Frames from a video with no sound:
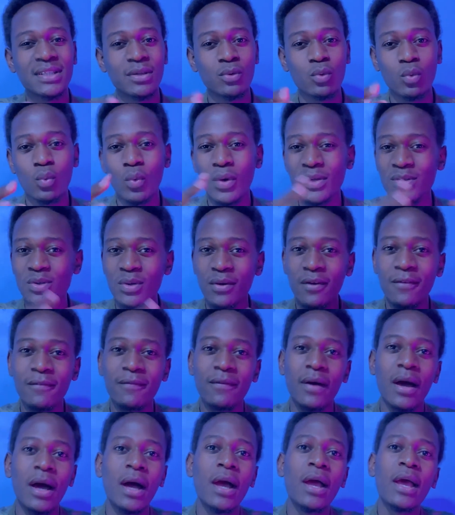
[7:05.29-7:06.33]
and
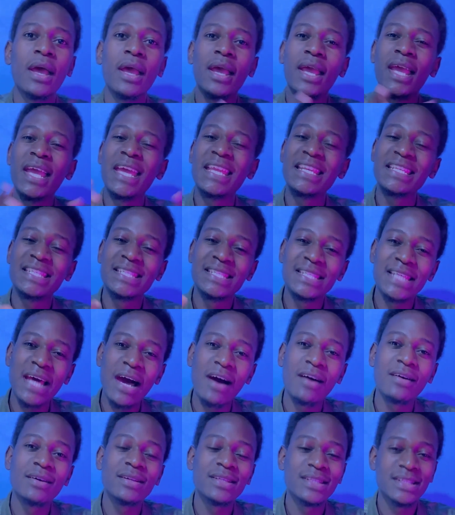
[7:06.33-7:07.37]
whatsoever, and
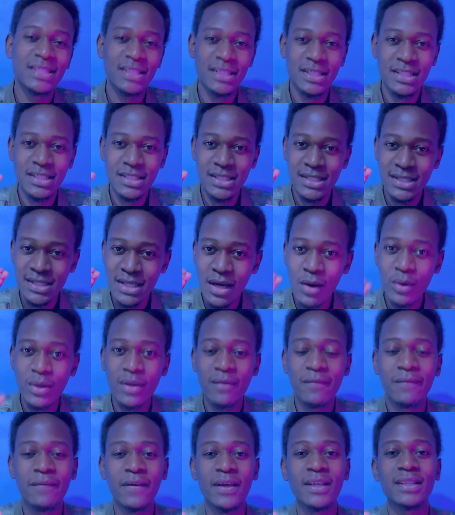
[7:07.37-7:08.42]
sounds and sound
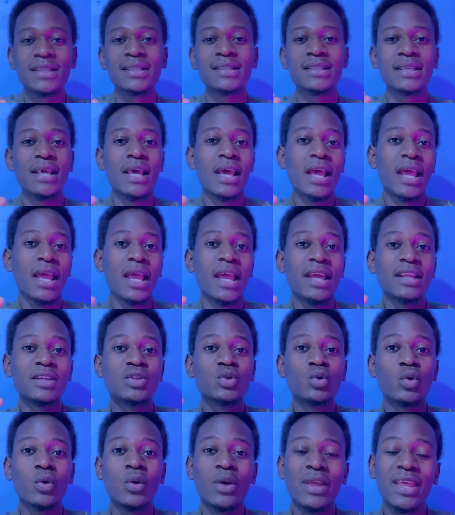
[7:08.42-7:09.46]
effects. And
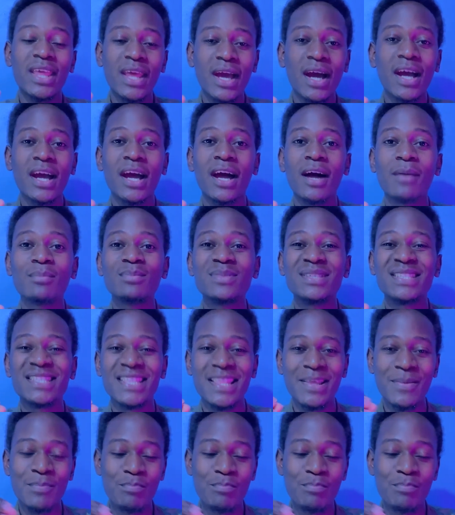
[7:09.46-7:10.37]
so here comes the